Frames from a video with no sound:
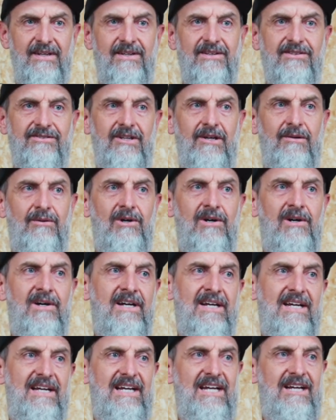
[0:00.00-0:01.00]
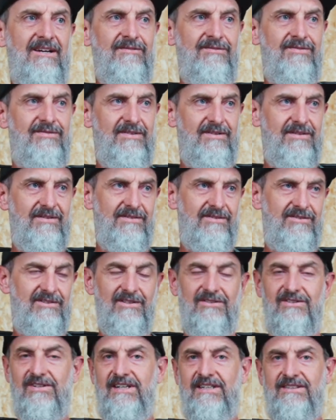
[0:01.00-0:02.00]
So I have
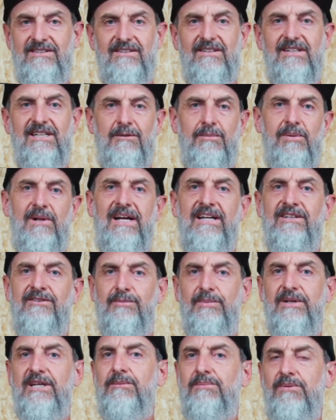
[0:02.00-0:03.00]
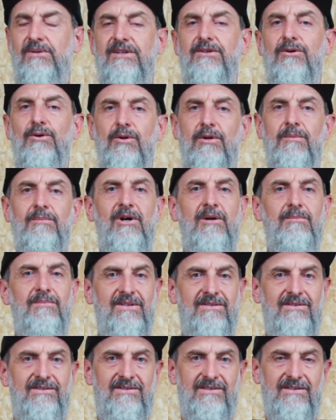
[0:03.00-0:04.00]
strategically placed people in all of my
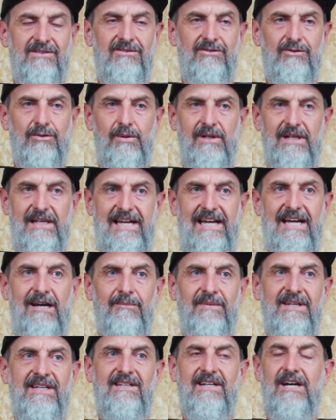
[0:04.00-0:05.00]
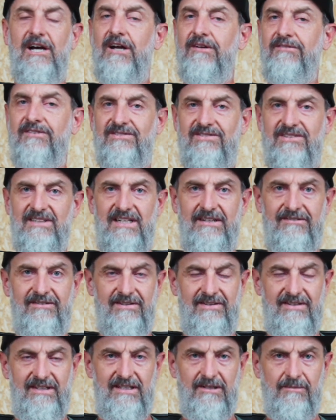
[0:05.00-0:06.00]
businesses to allow me to oversee
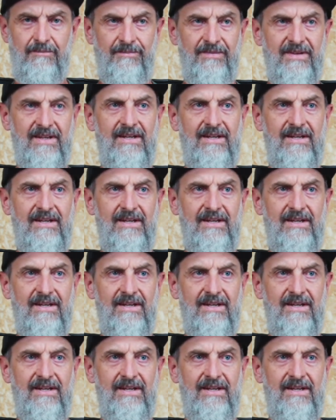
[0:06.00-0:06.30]
everything.